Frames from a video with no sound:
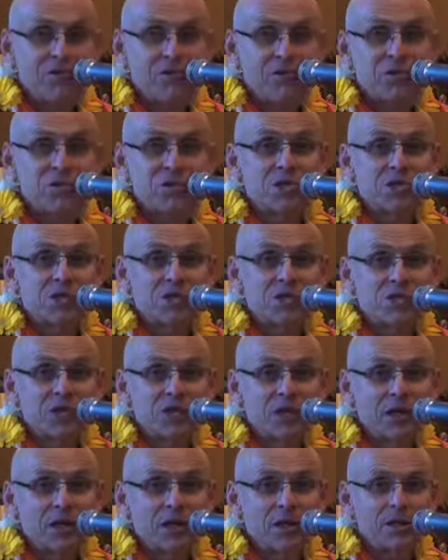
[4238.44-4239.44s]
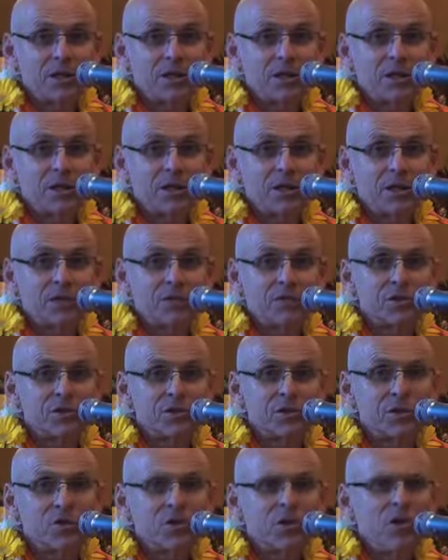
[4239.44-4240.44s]
to first disentangle ourselves.
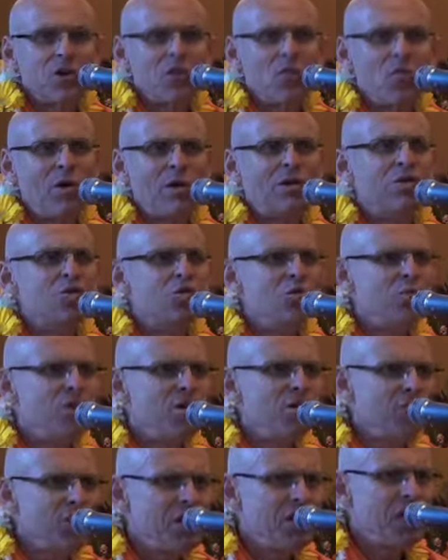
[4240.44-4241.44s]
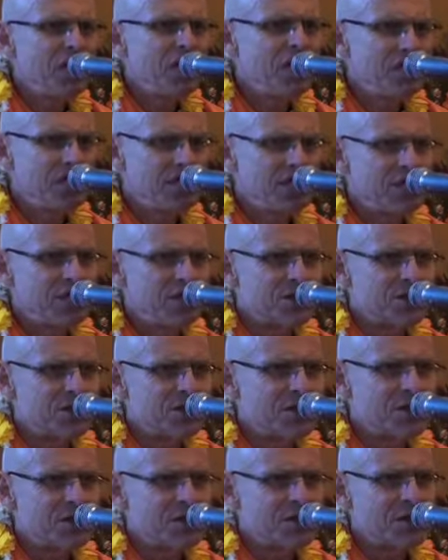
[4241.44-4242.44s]
So, what do we really need?
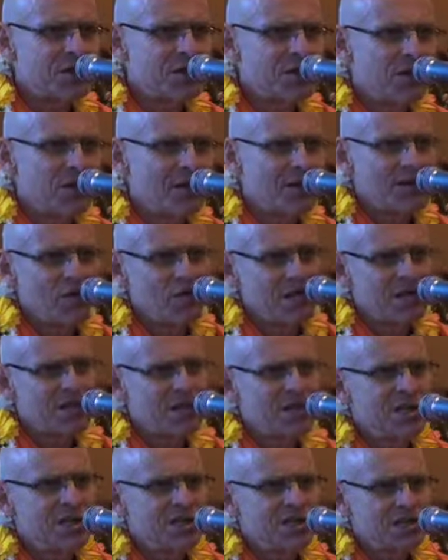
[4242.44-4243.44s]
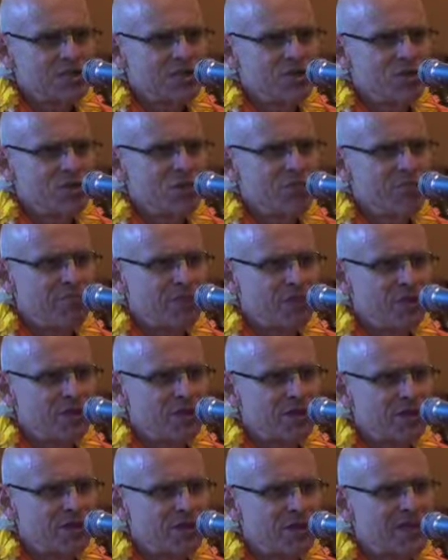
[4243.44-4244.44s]
And what is not so
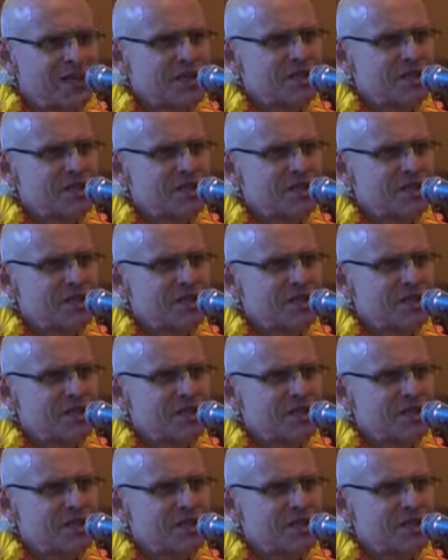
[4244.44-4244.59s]
important?